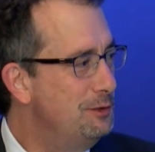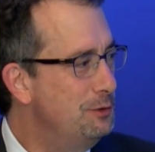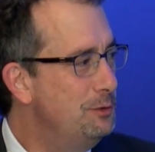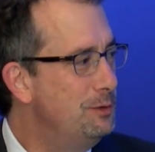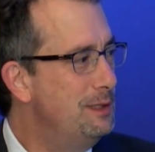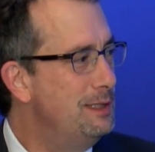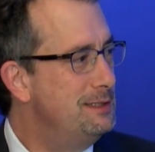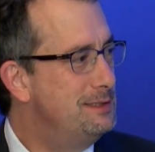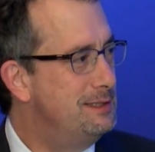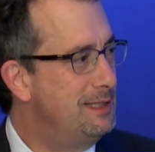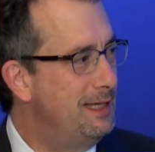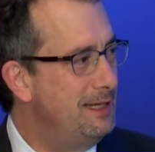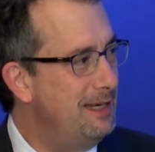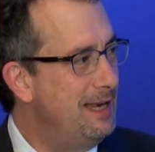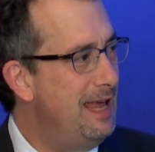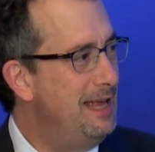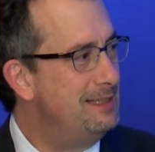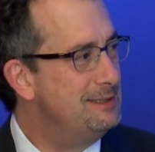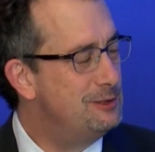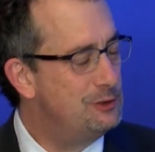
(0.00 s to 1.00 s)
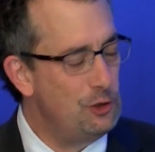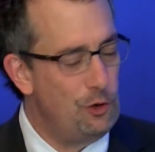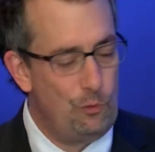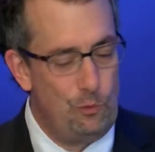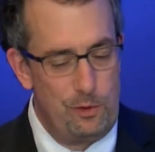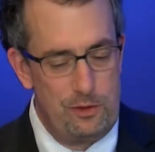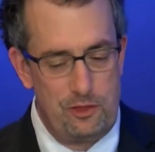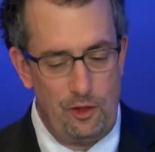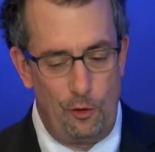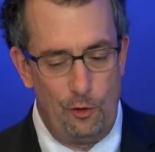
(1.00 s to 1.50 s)
Louis, and so
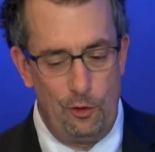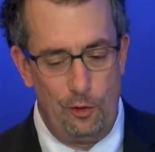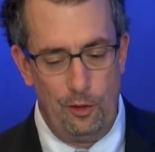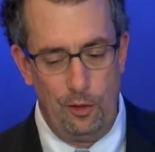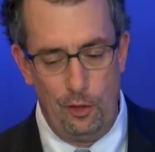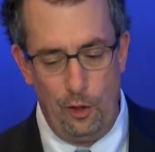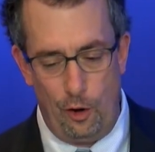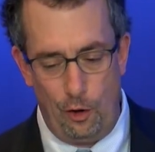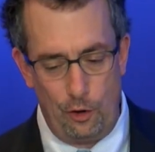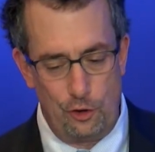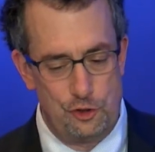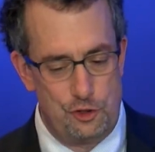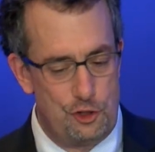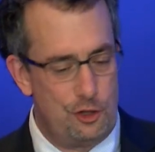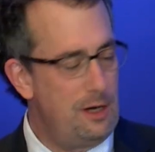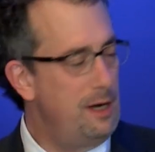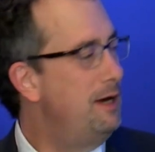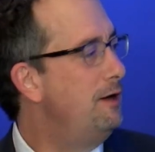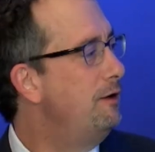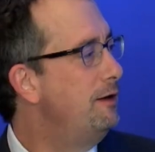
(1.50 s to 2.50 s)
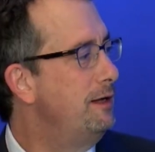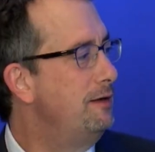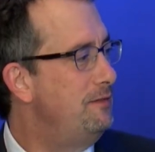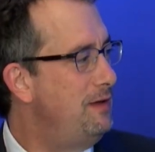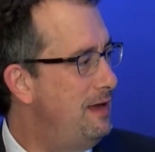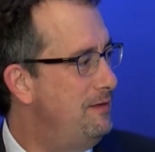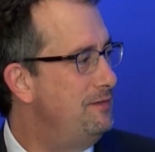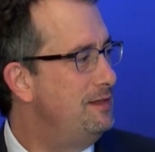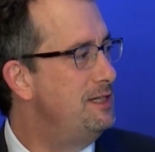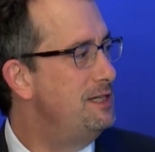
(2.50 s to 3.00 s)
with the larger area of
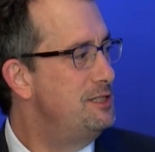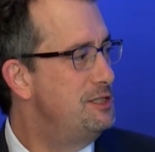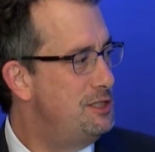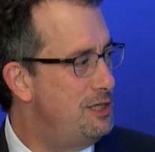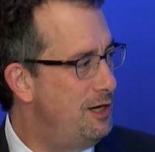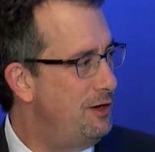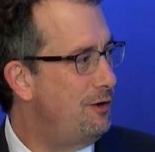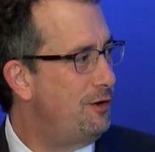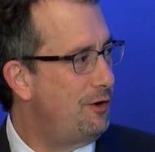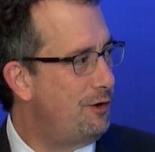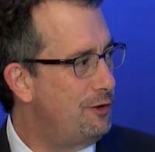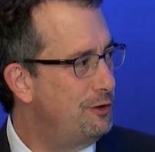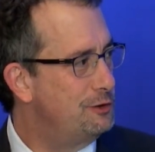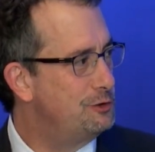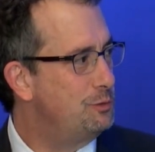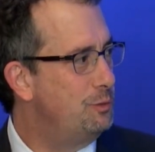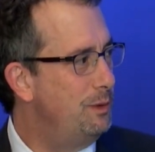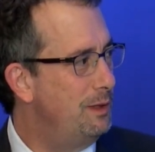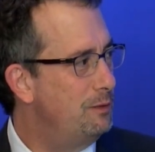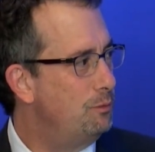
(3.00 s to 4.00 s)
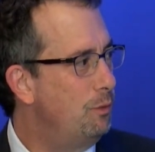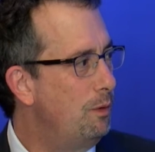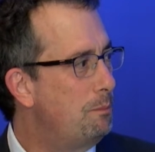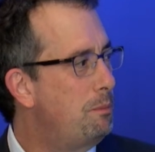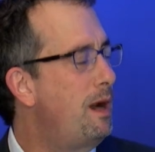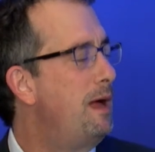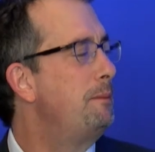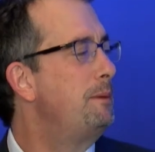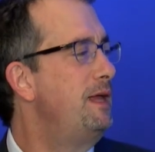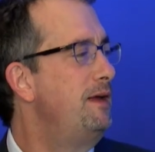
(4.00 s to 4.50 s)
having to share hearts with, we'll
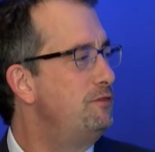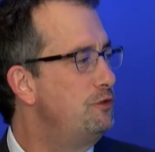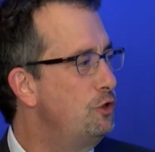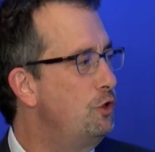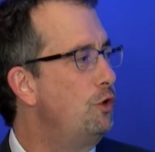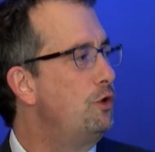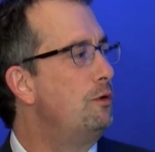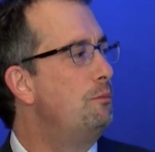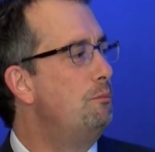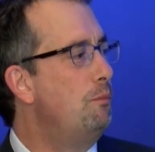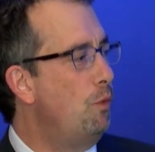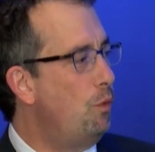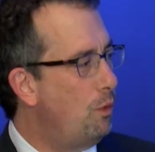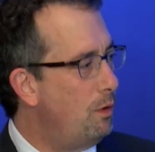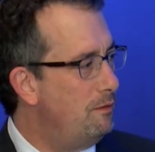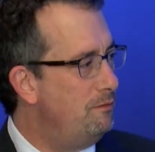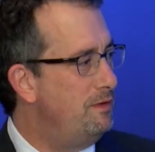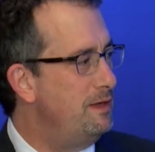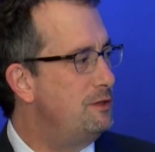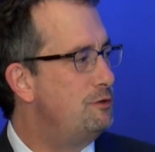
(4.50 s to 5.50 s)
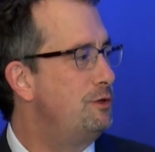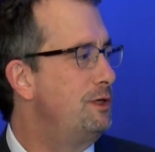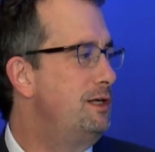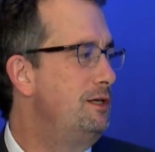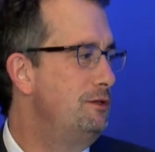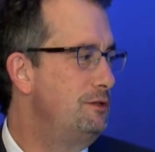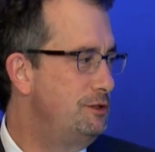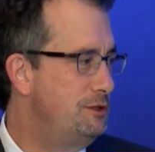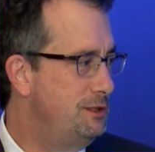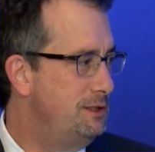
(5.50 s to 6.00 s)
probably have to go to more
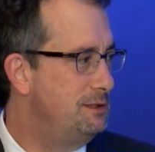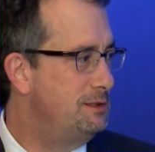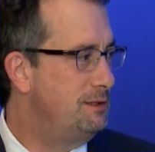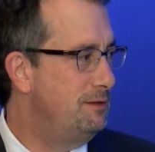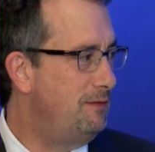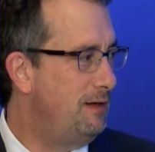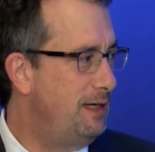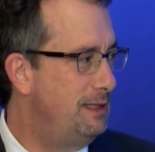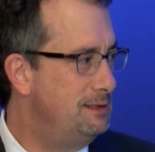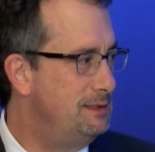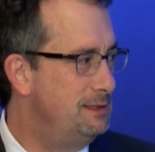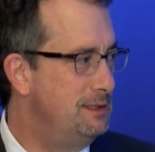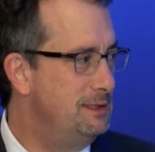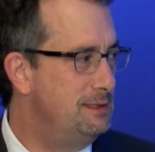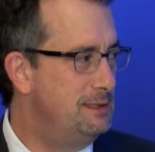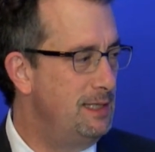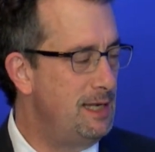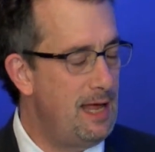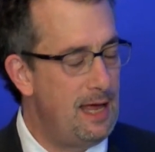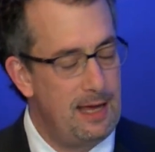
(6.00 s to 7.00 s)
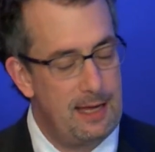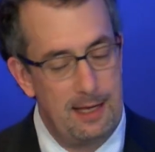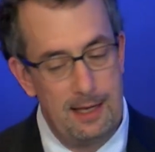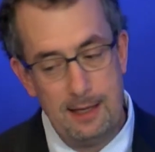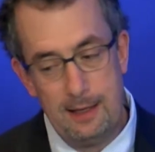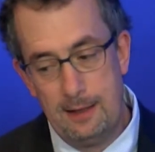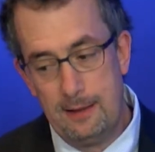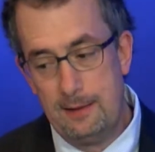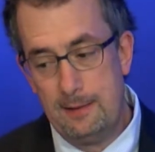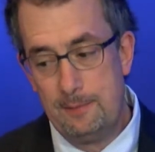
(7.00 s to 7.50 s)
ventricular assist devices, and I
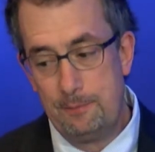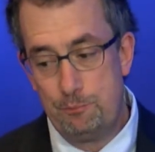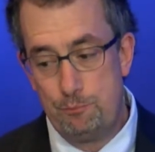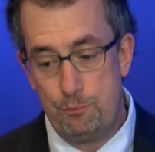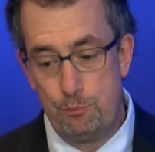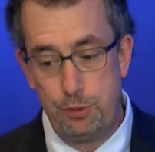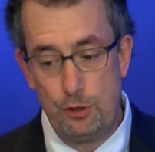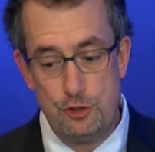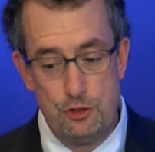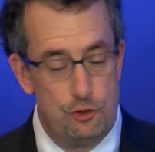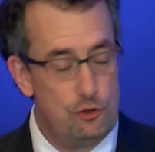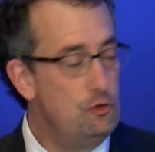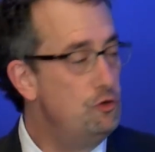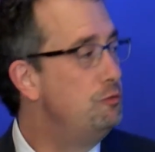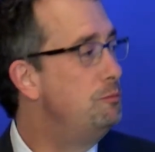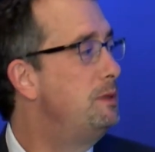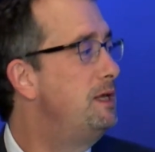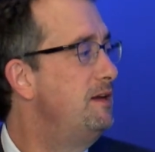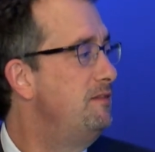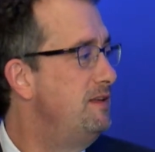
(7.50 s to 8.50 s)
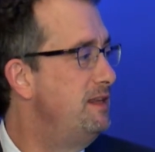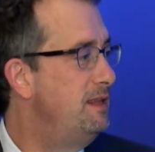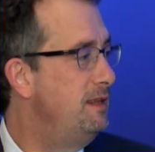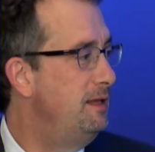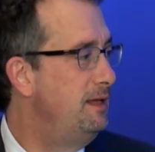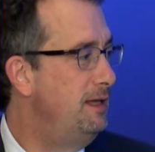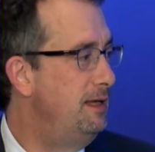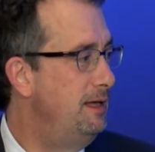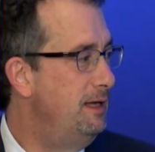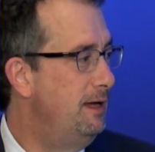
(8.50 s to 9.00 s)
presume, given
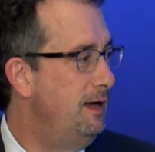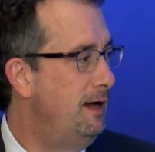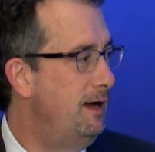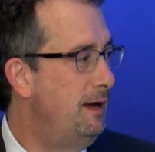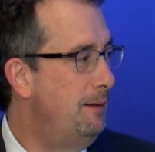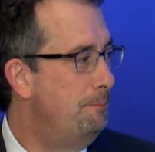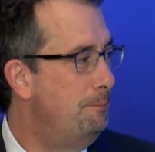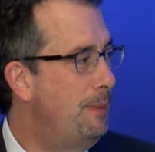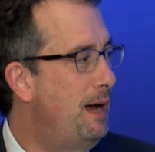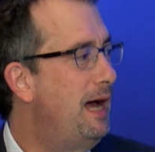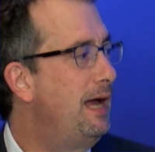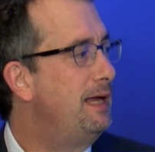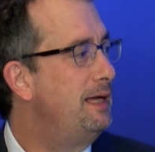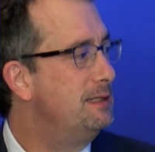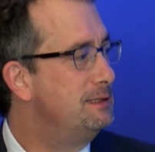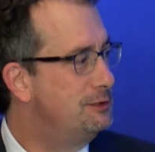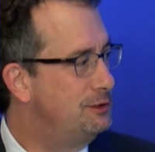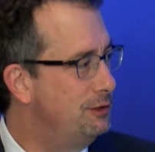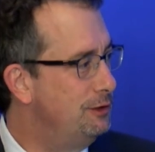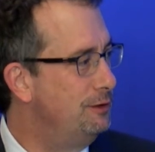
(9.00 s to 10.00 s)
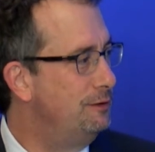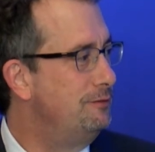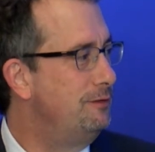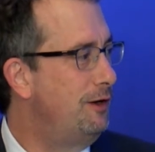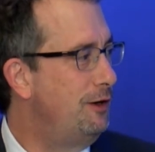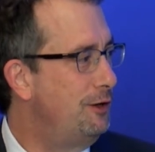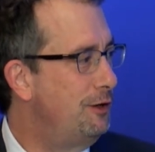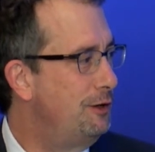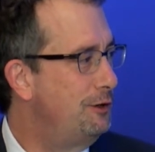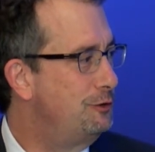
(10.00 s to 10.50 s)
the bias of
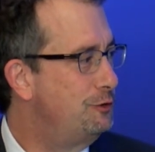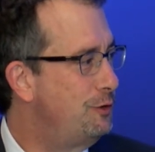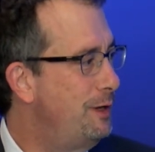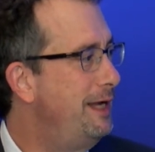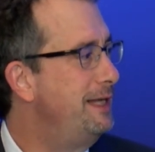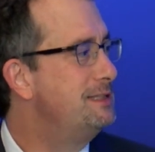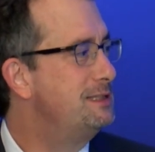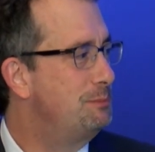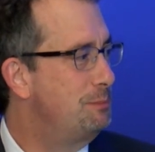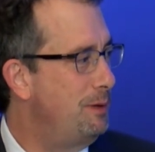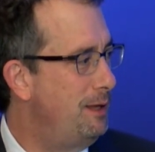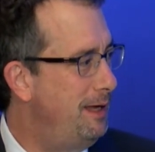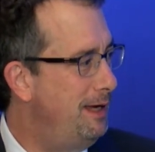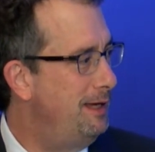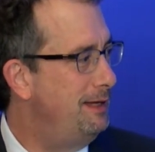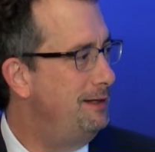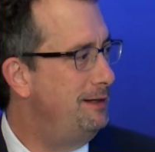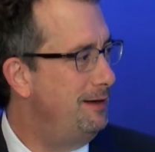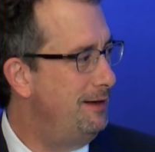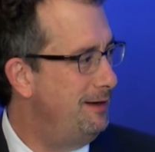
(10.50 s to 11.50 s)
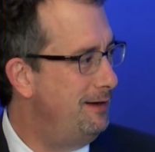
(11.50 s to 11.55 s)
our transplant